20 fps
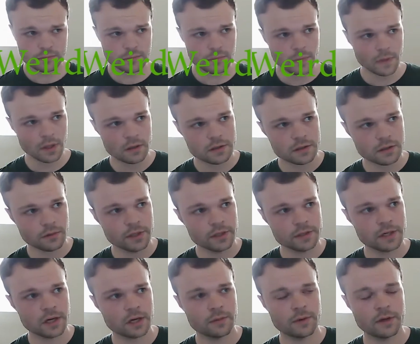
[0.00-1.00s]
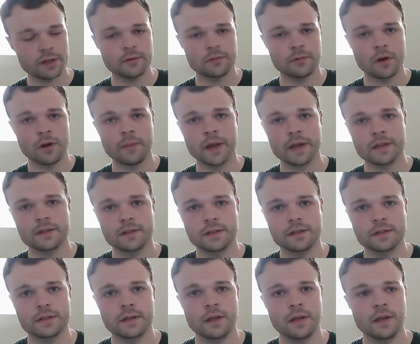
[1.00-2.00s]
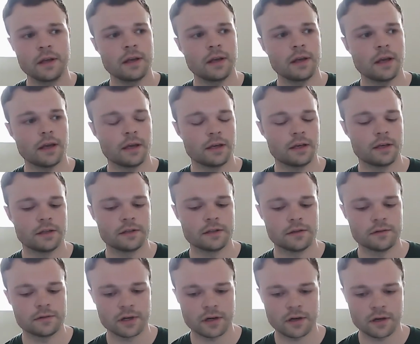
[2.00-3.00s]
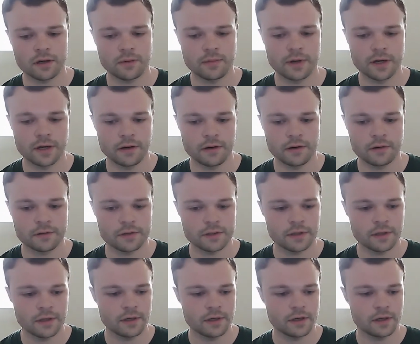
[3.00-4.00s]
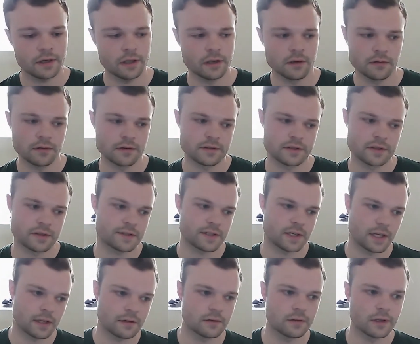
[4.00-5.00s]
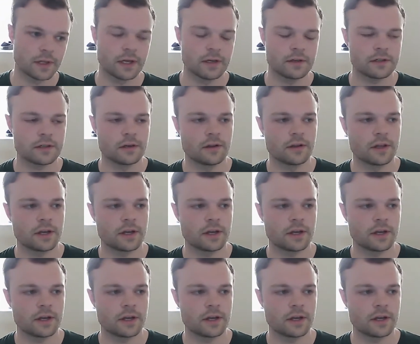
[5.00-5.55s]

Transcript: So when you talk about the romances, and you talk about, there's the Sanderlanche and all that kind